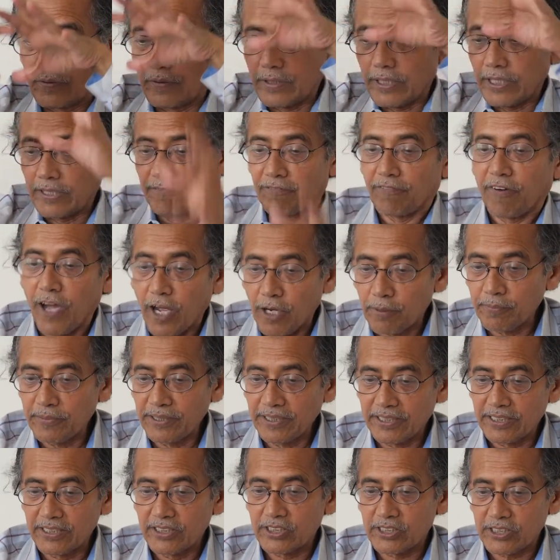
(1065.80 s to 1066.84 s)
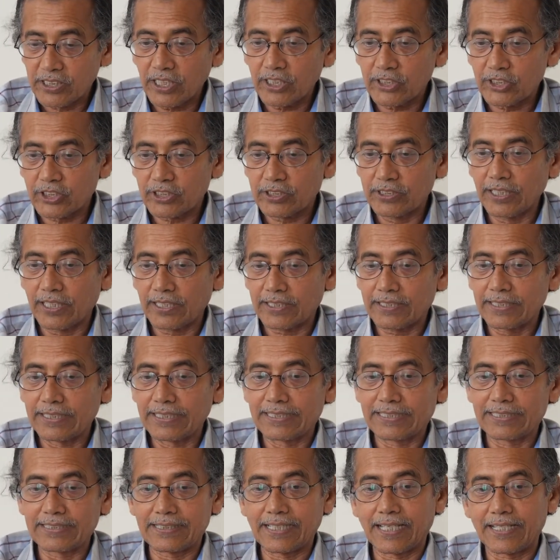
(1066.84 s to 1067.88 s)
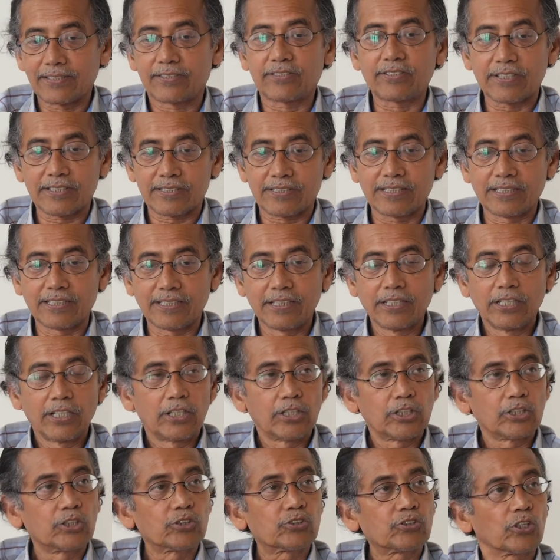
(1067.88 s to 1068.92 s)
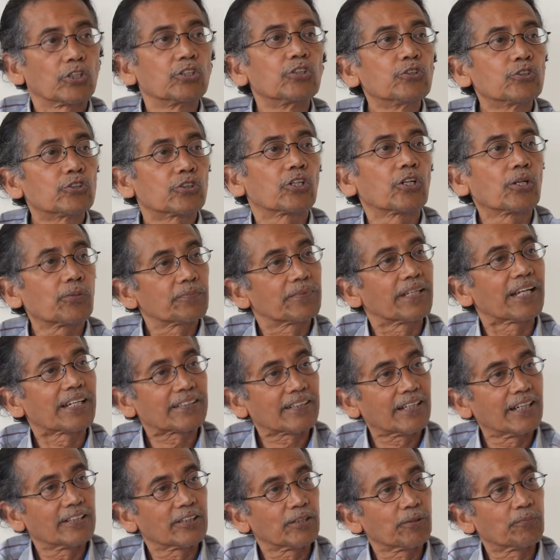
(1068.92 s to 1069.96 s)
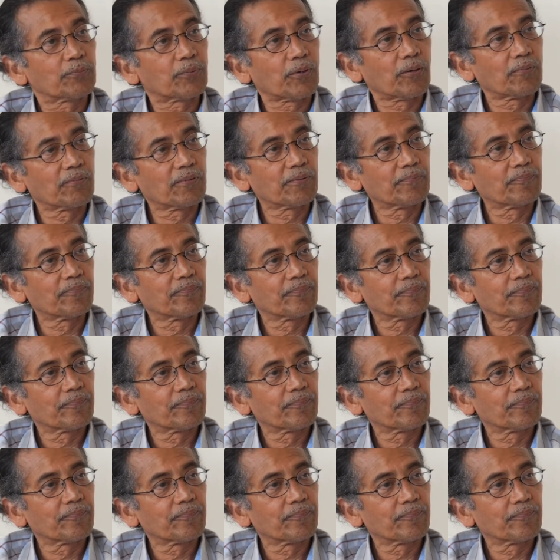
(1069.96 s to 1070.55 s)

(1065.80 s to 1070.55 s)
environment is such that it is addressing the solution of that kind of problem.